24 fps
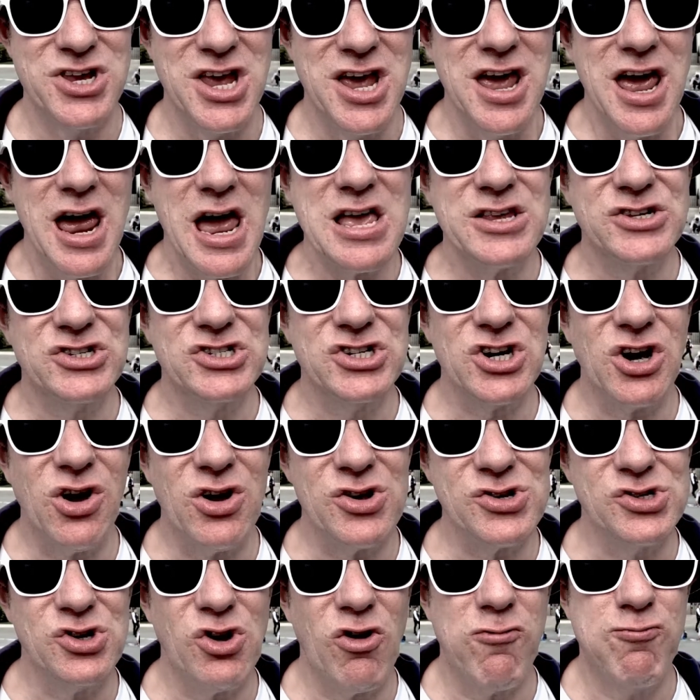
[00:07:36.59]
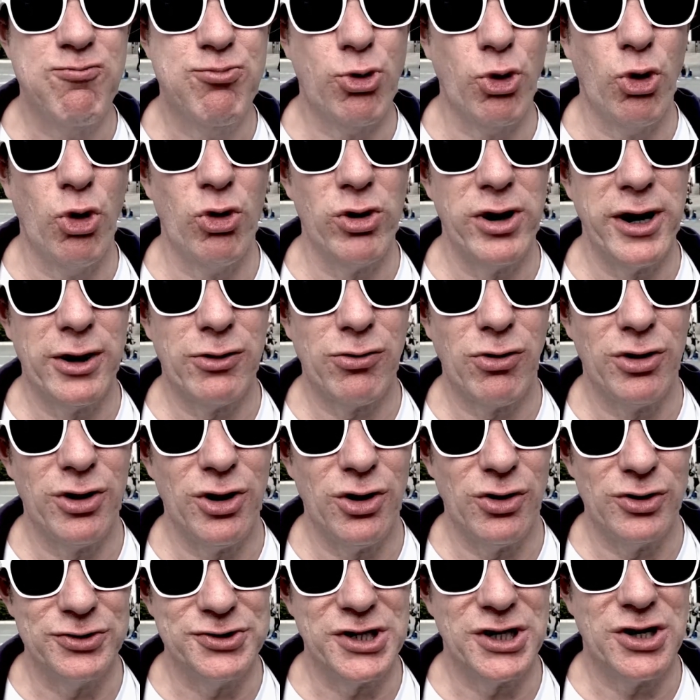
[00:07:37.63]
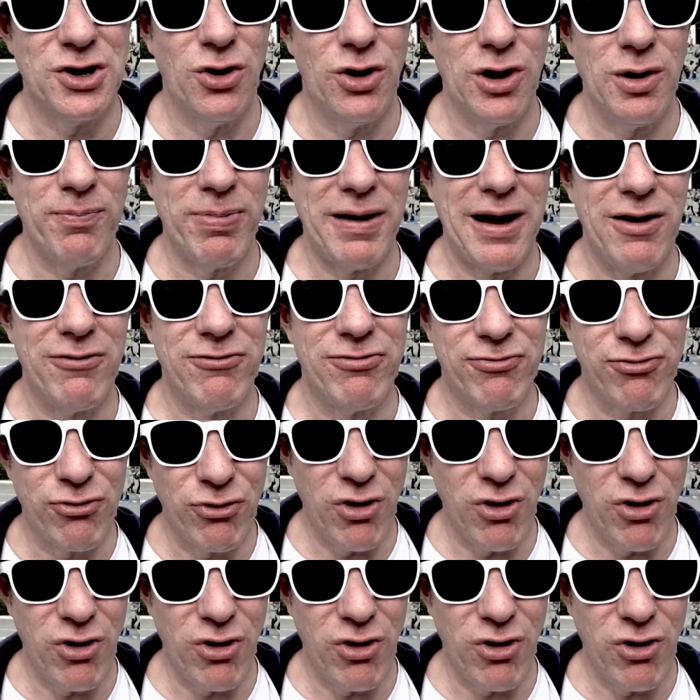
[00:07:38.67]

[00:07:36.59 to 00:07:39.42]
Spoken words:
It starts off broadly chronological about